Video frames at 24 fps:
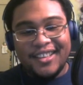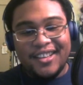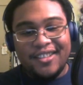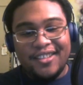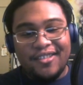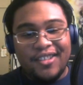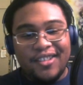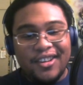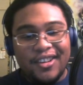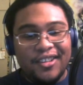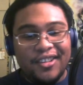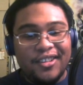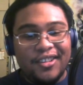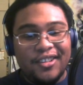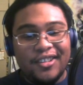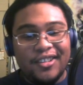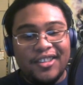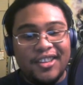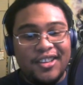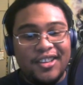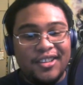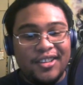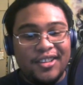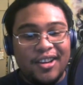What on earth are
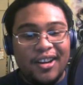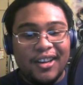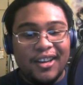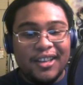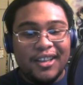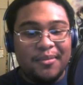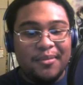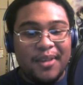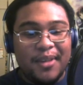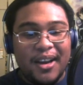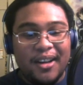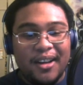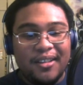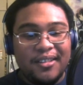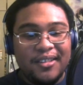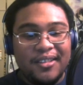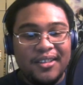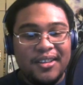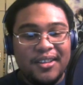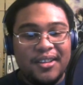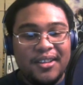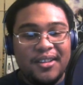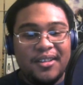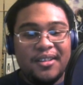you talking about?
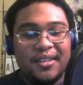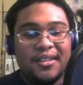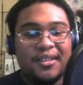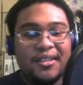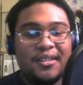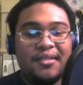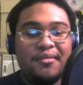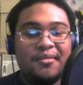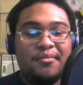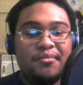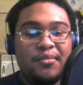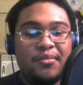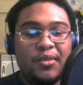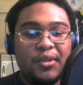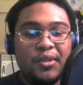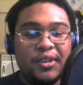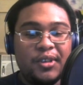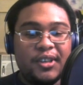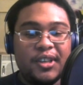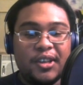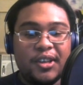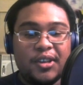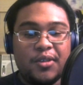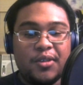
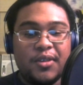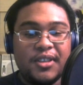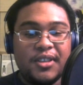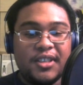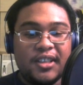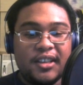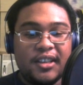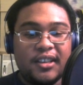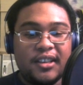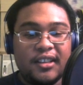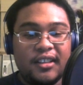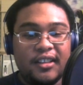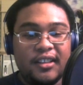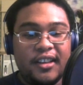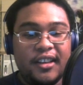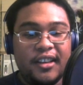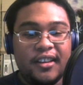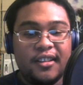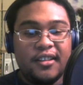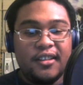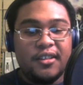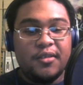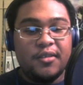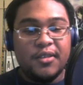Monika
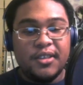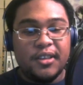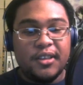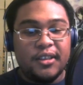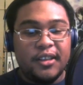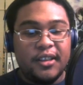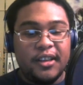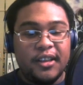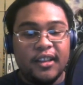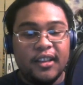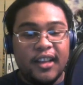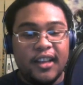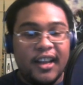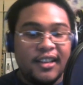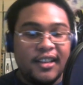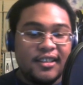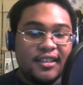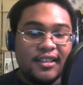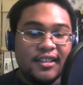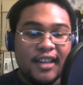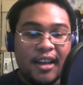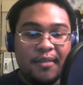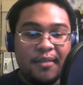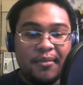quizzically
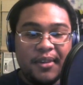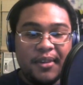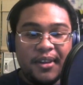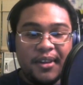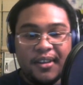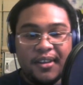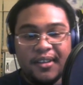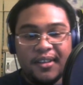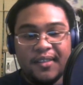glances at me.